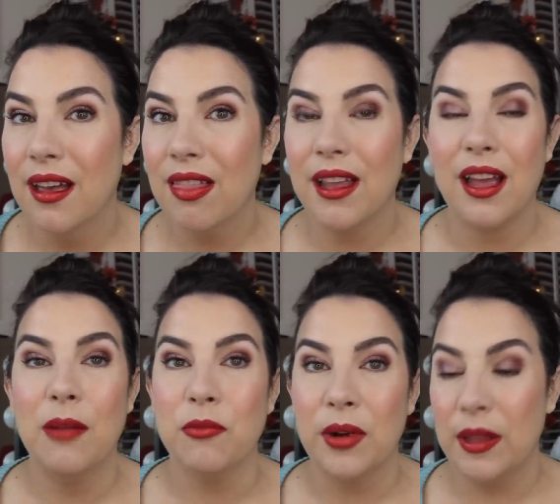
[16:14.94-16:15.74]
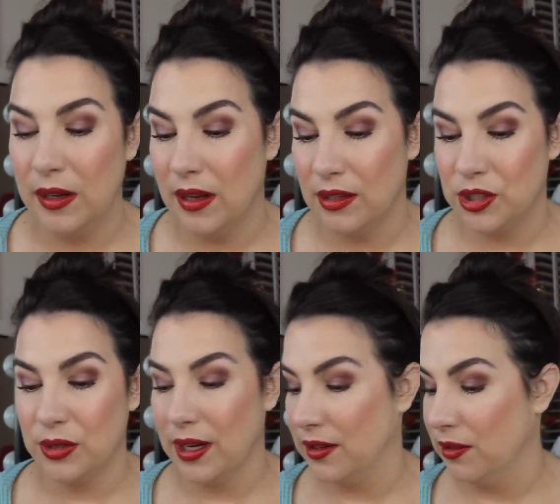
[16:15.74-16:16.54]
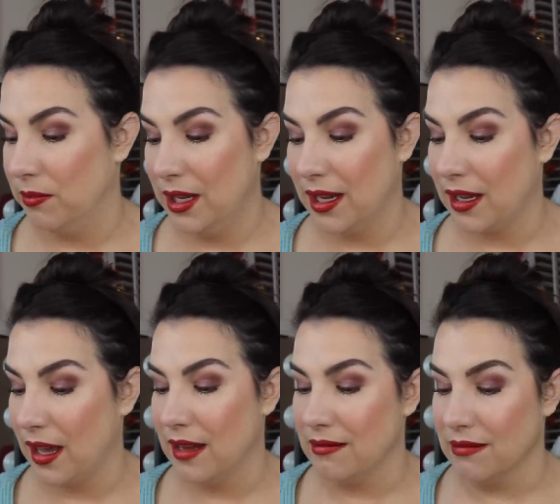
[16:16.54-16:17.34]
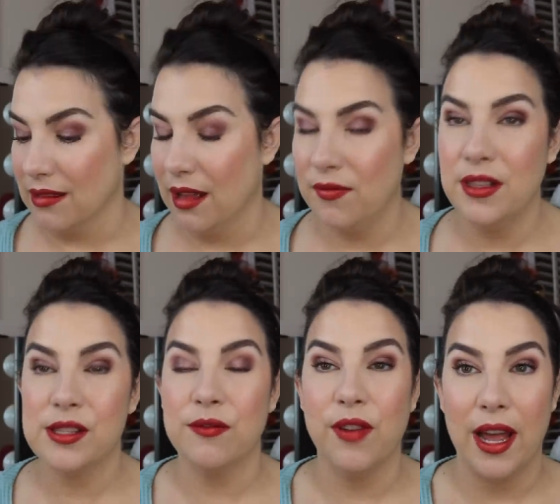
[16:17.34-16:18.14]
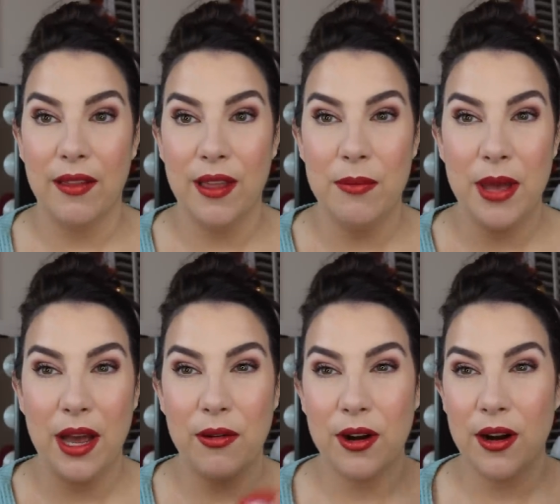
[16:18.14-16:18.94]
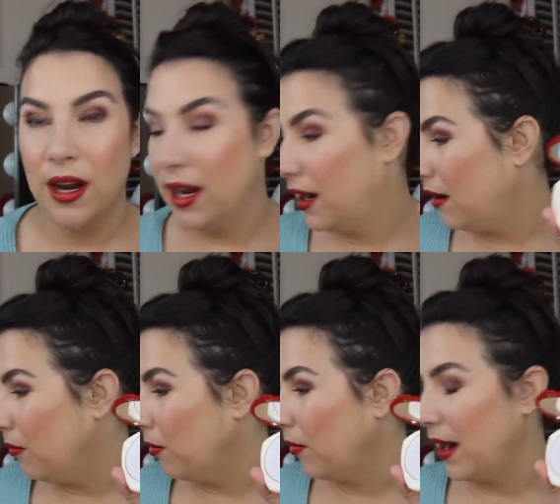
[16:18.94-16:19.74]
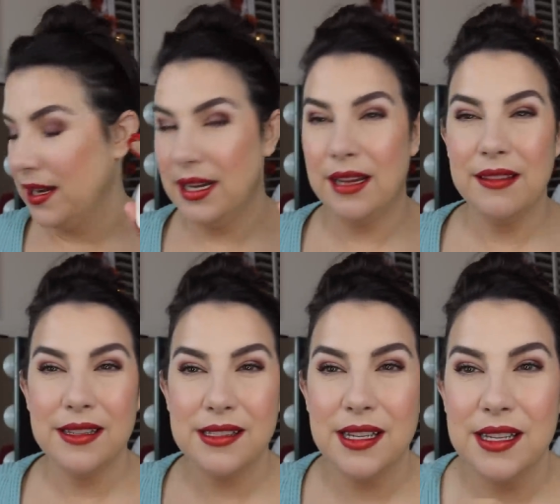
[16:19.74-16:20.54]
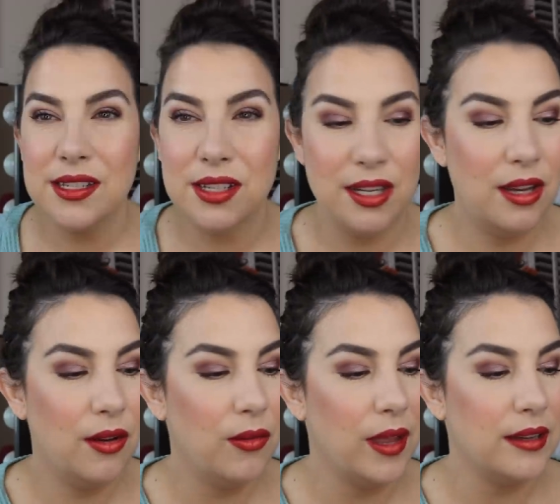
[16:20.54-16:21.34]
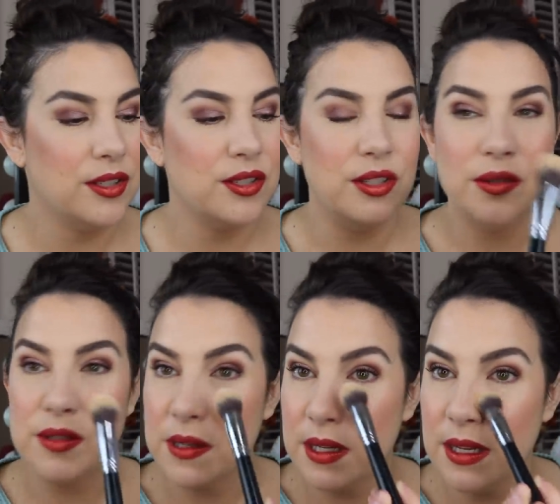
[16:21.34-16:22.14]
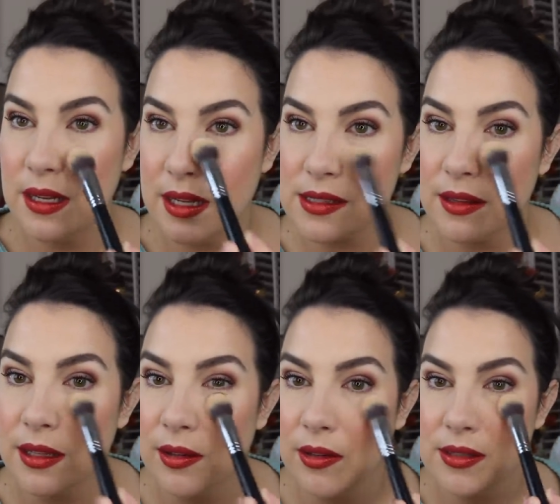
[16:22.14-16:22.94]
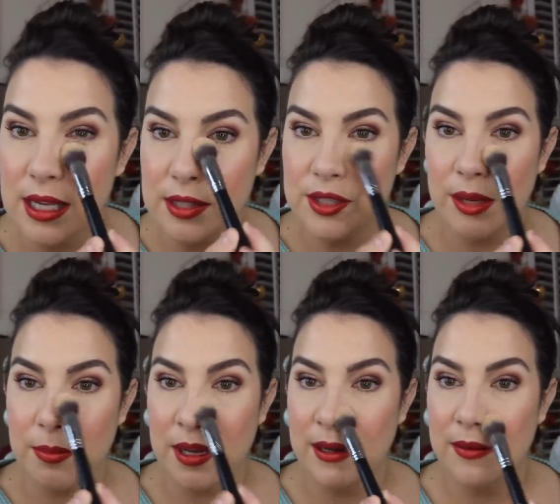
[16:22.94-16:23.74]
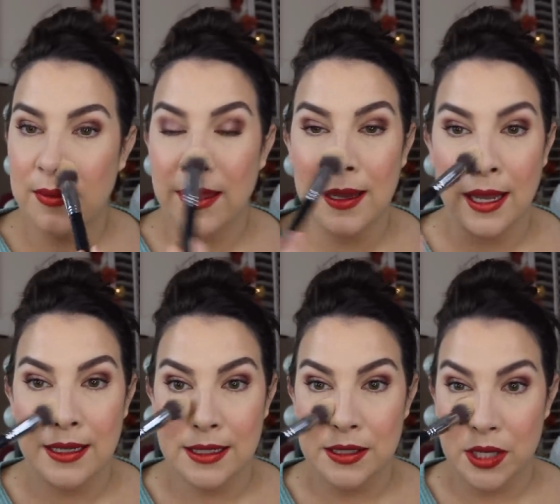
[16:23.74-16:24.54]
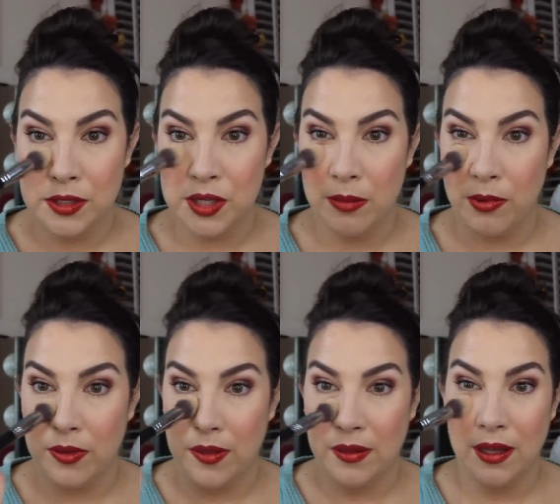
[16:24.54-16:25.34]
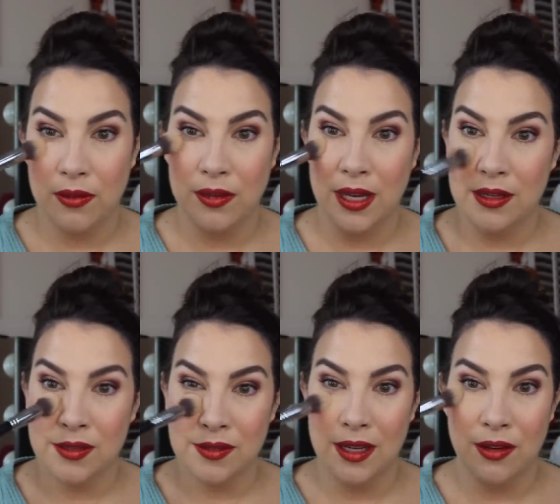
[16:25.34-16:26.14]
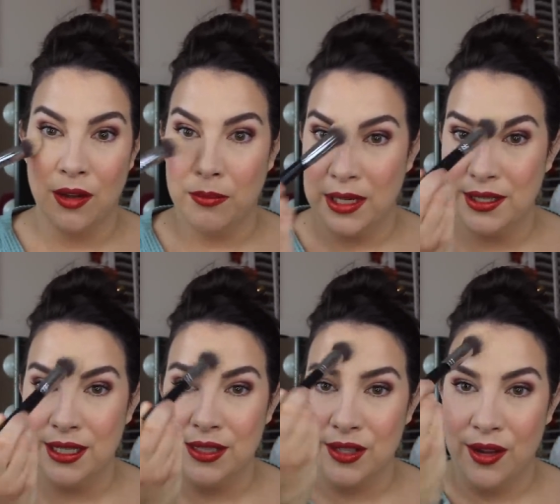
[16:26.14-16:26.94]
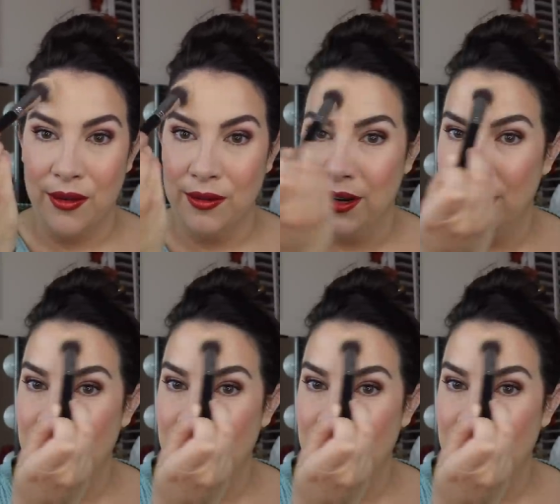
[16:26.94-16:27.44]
Like, I'm really not sure I could pick. I love this violet powder, how brightening this is, you know, like just using it as a little touch-up kind of thing. I did touch up with it the other day, just like on my T-zone.